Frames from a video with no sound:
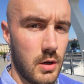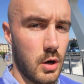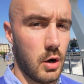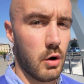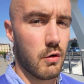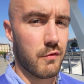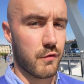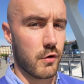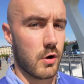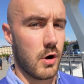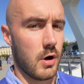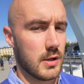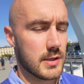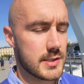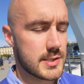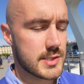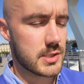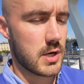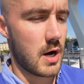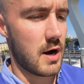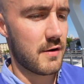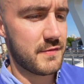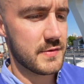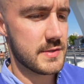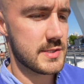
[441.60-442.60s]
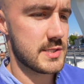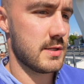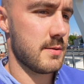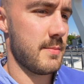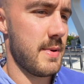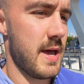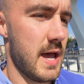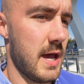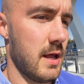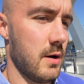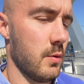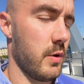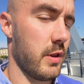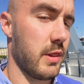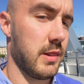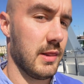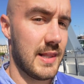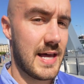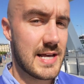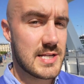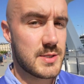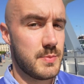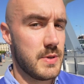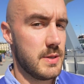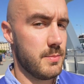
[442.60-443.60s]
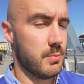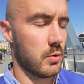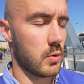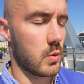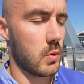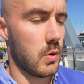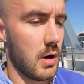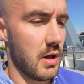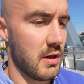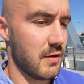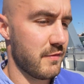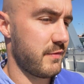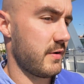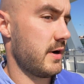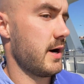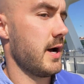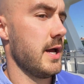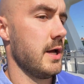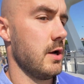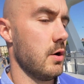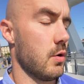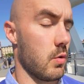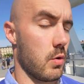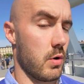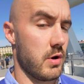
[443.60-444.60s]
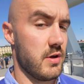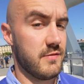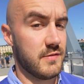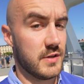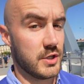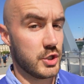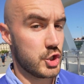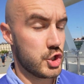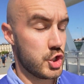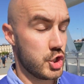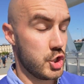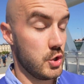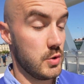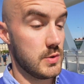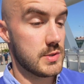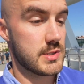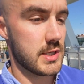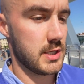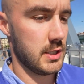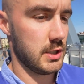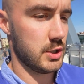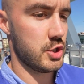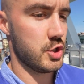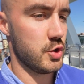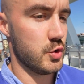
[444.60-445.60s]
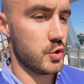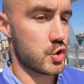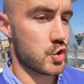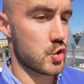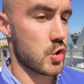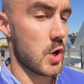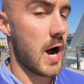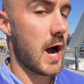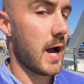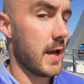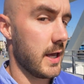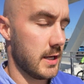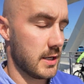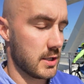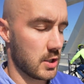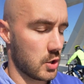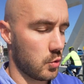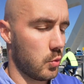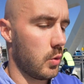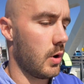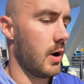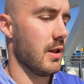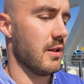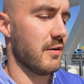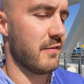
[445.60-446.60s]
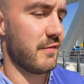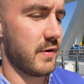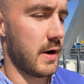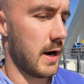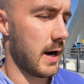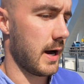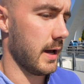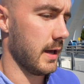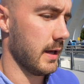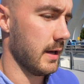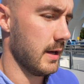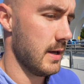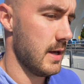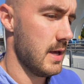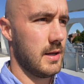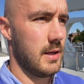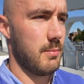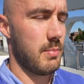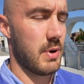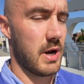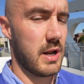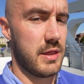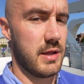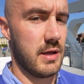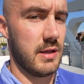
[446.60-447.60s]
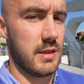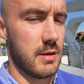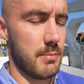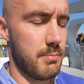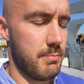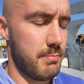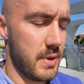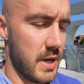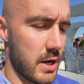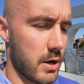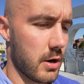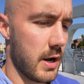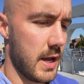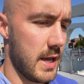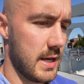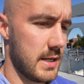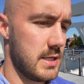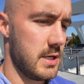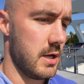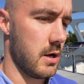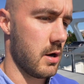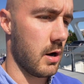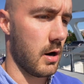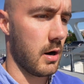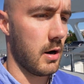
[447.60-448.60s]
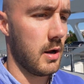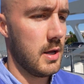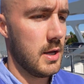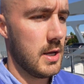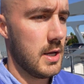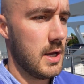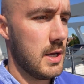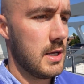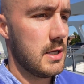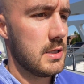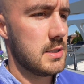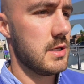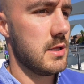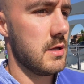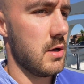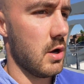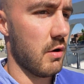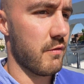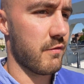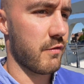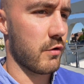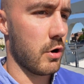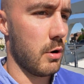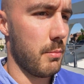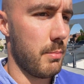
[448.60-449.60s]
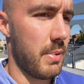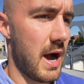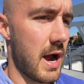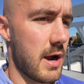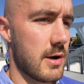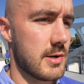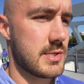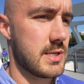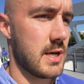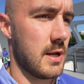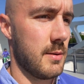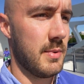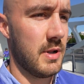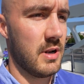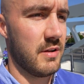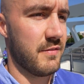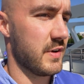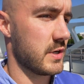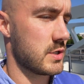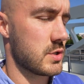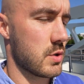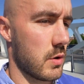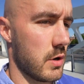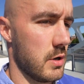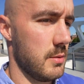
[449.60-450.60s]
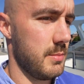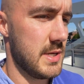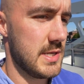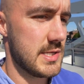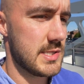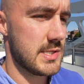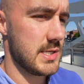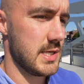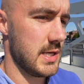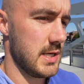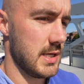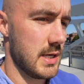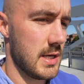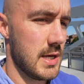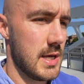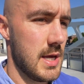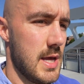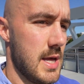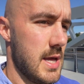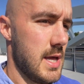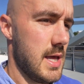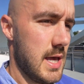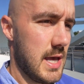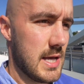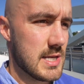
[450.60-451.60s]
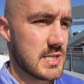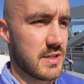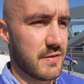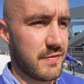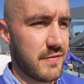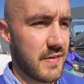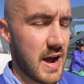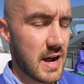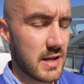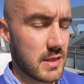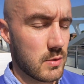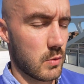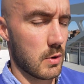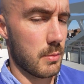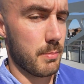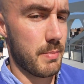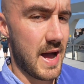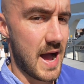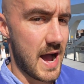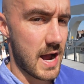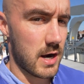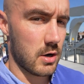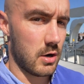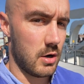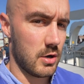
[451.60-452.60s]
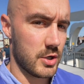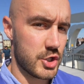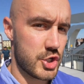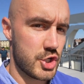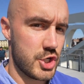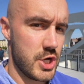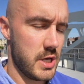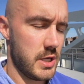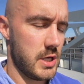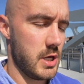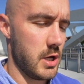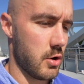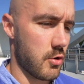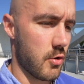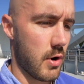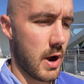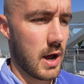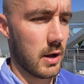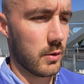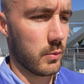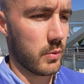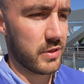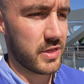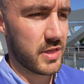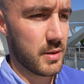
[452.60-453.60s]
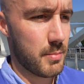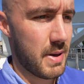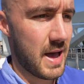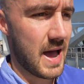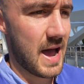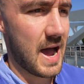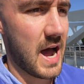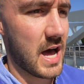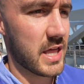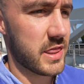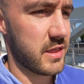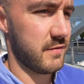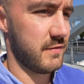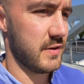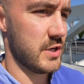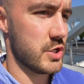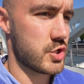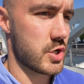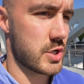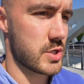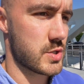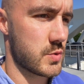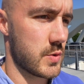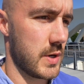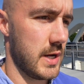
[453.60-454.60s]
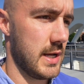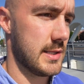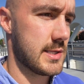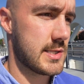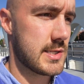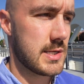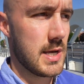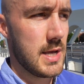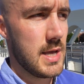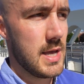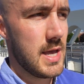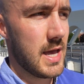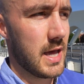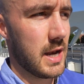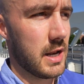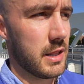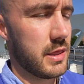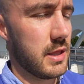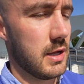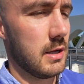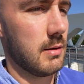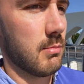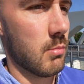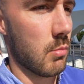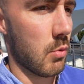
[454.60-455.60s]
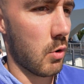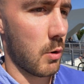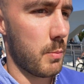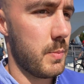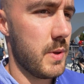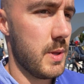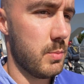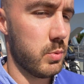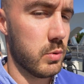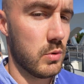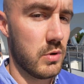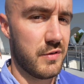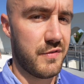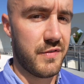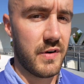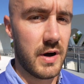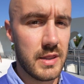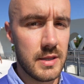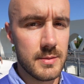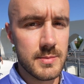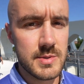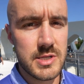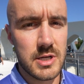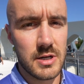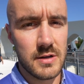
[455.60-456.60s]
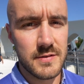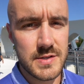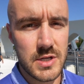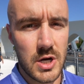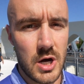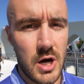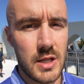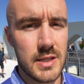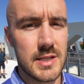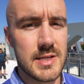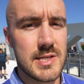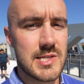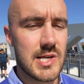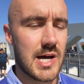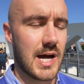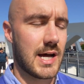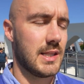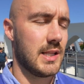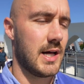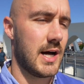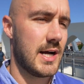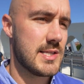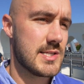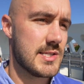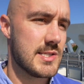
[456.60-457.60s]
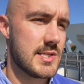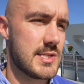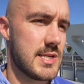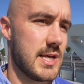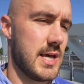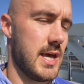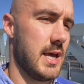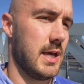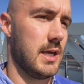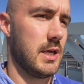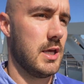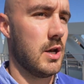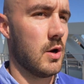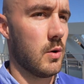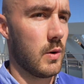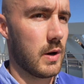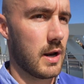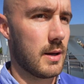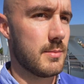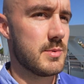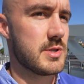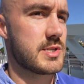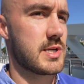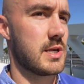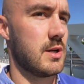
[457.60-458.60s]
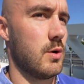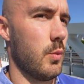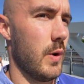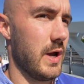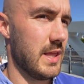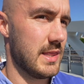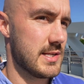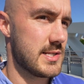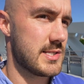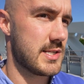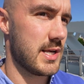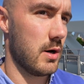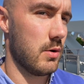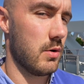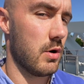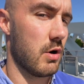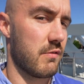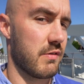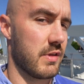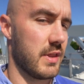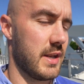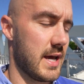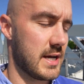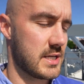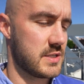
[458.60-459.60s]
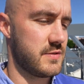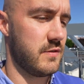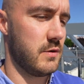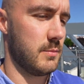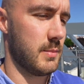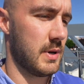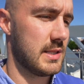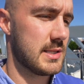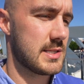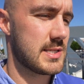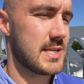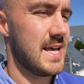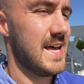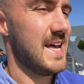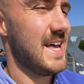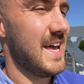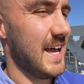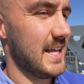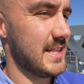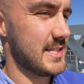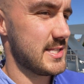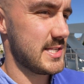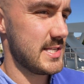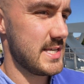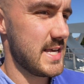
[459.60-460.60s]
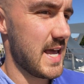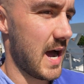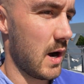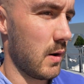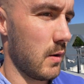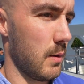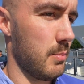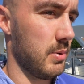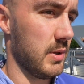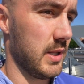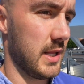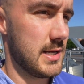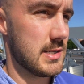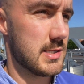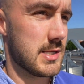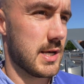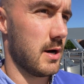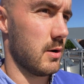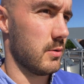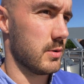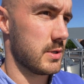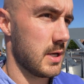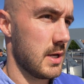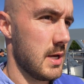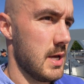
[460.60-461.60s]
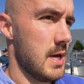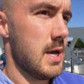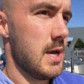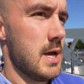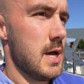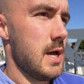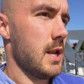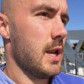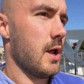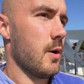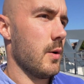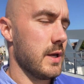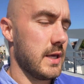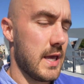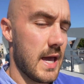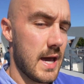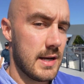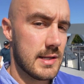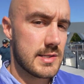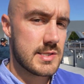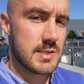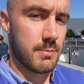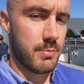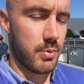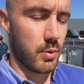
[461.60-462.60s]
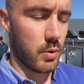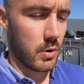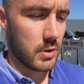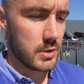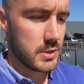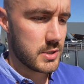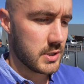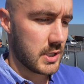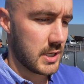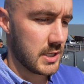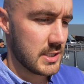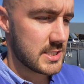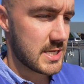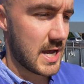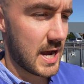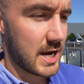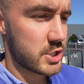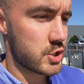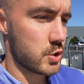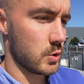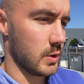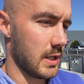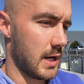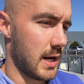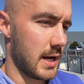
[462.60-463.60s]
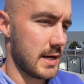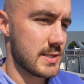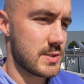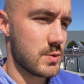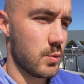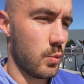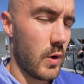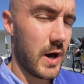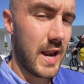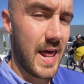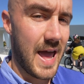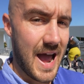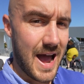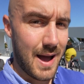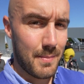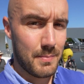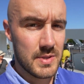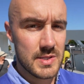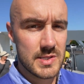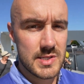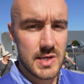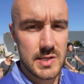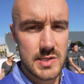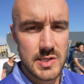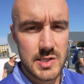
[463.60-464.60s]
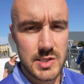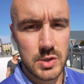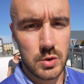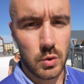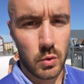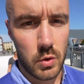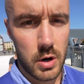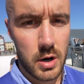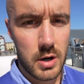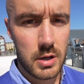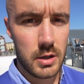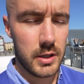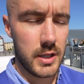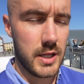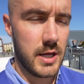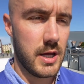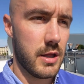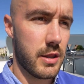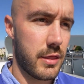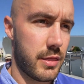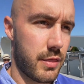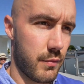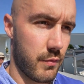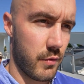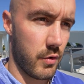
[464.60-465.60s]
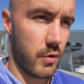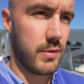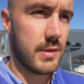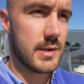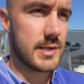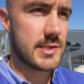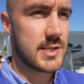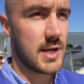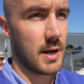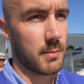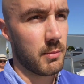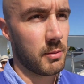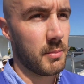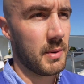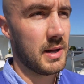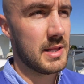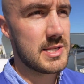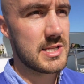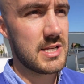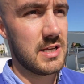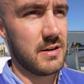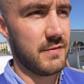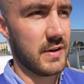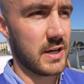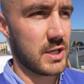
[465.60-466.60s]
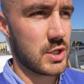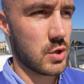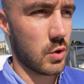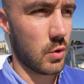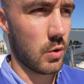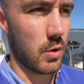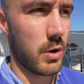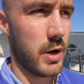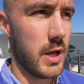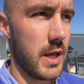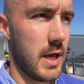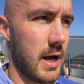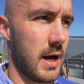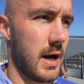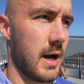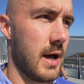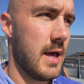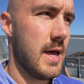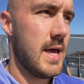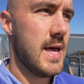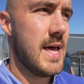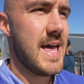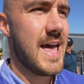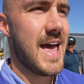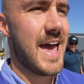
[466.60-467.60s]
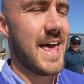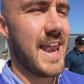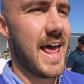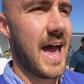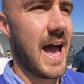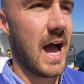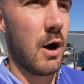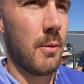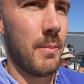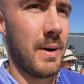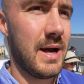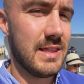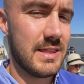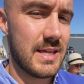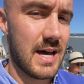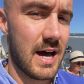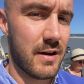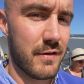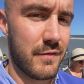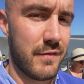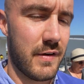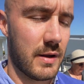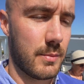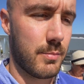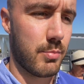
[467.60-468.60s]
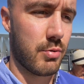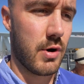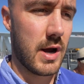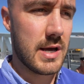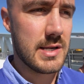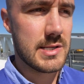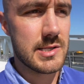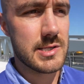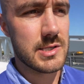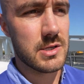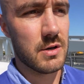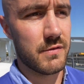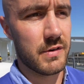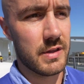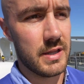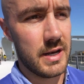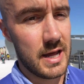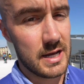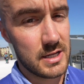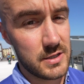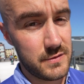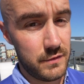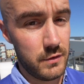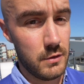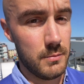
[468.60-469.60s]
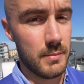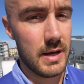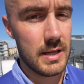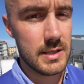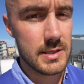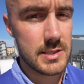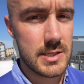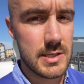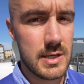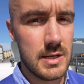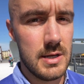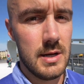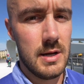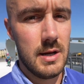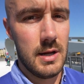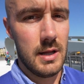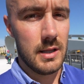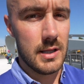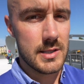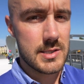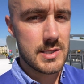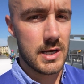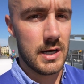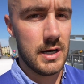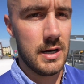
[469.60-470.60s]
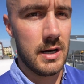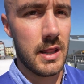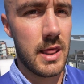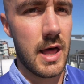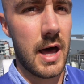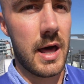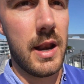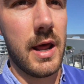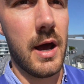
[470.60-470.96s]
Overall, it softens demand with less people qualifying or even choosing to try and qualify. But I think the bigger hit here to the overall buyer sentiment in Victoria, BC, is the fact that we're back on shaky ground with the path of interest rates. And I think more people will find themselves on the sidelines and saying, you know what, I'm just gonna wait this out over the next few months and see how it plays out. Now, again, it's important to contextualize what happens historically through the summer months in Victoria and how might that affect prices over the next few months. Let's get into that